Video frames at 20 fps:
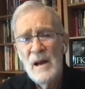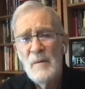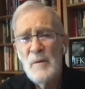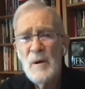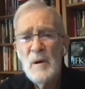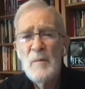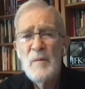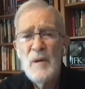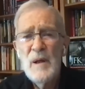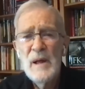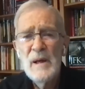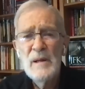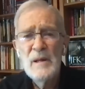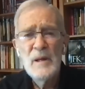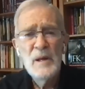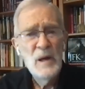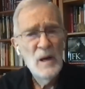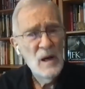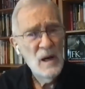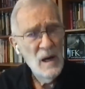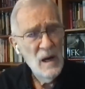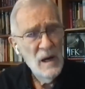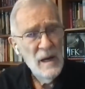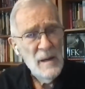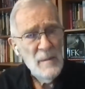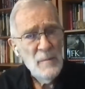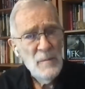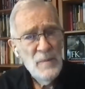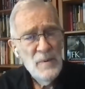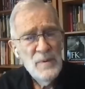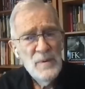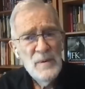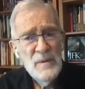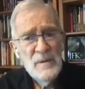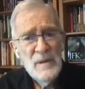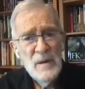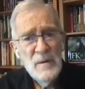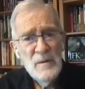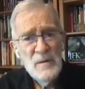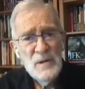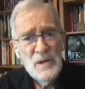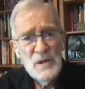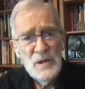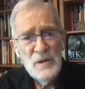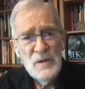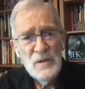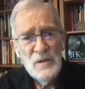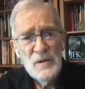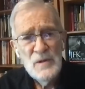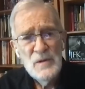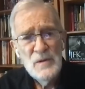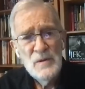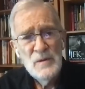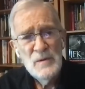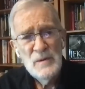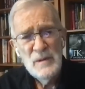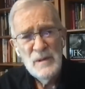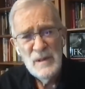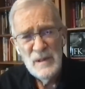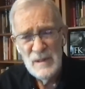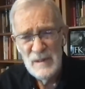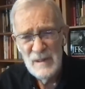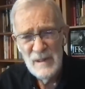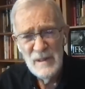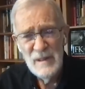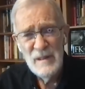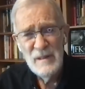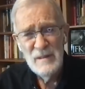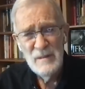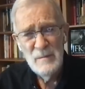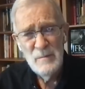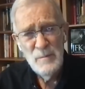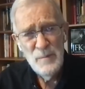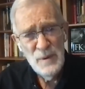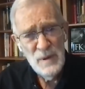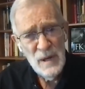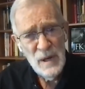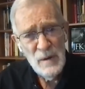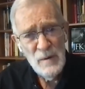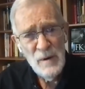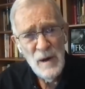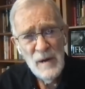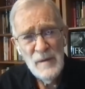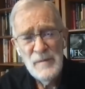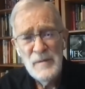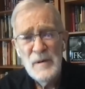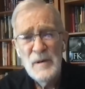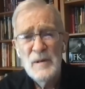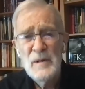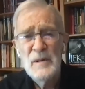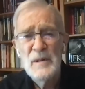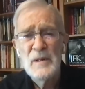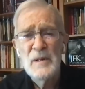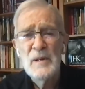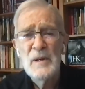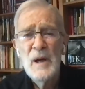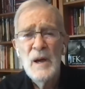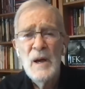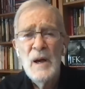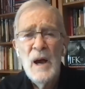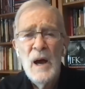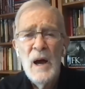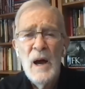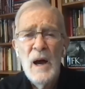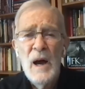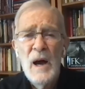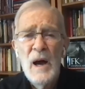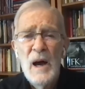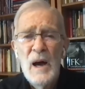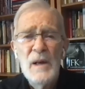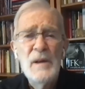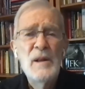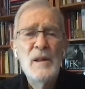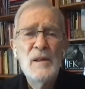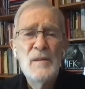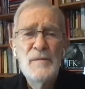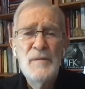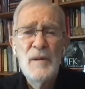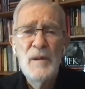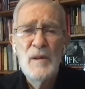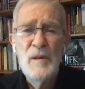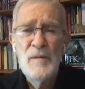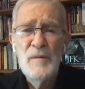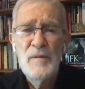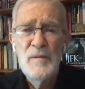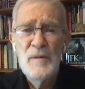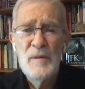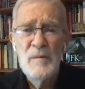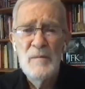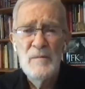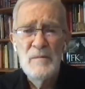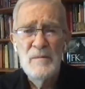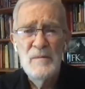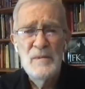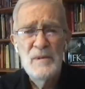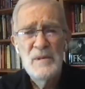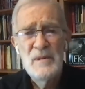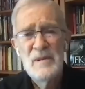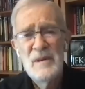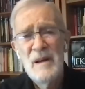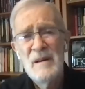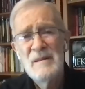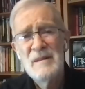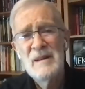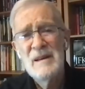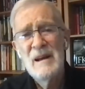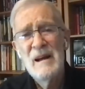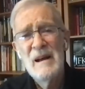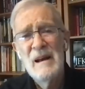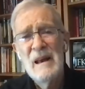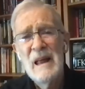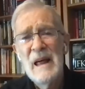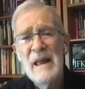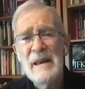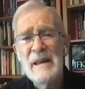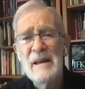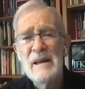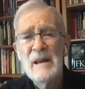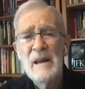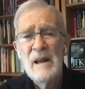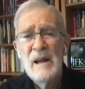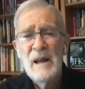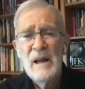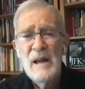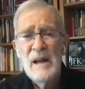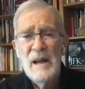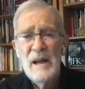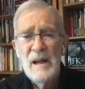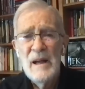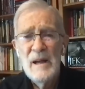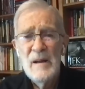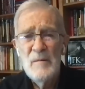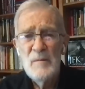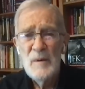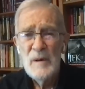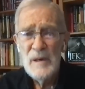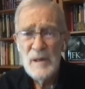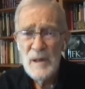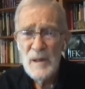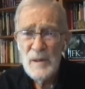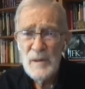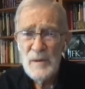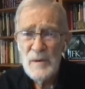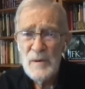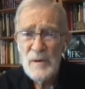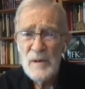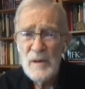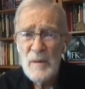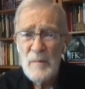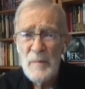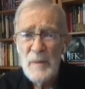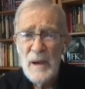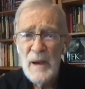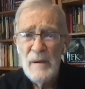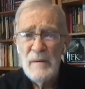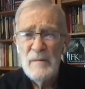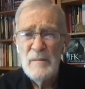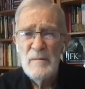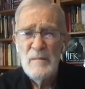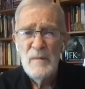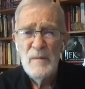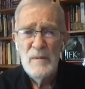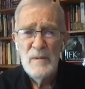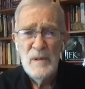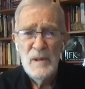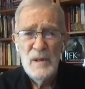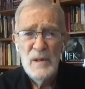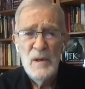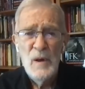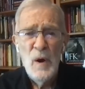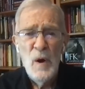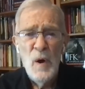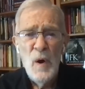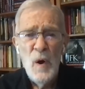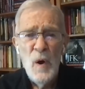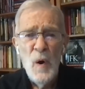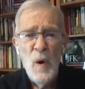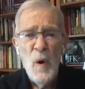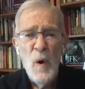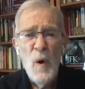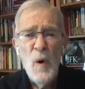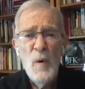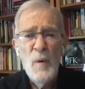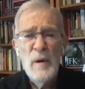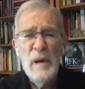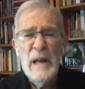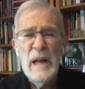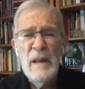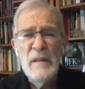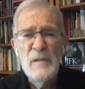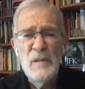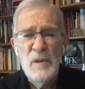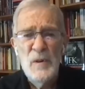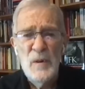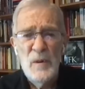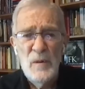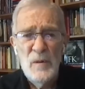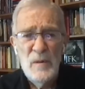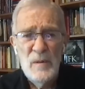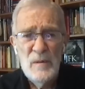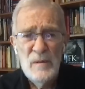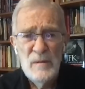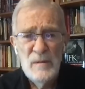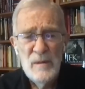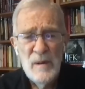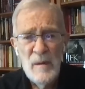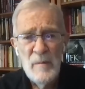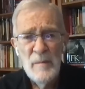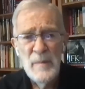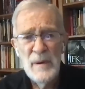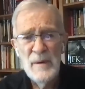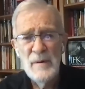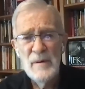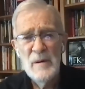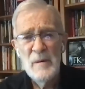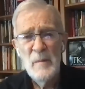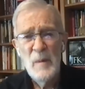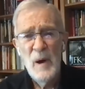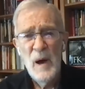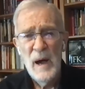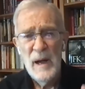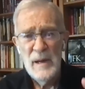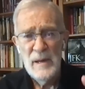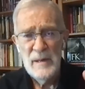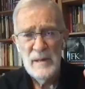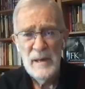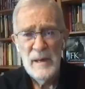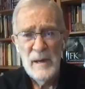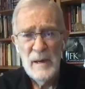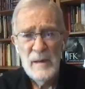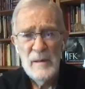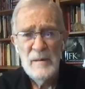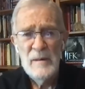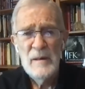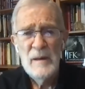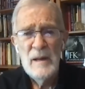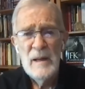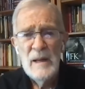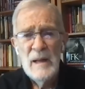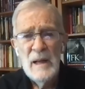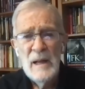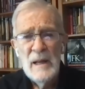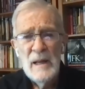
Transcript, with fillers: and I want to play a little clip that will show you uh, pretty graphically uh, another fellow from South Carolina and what he thought about the Oriental bear in mind now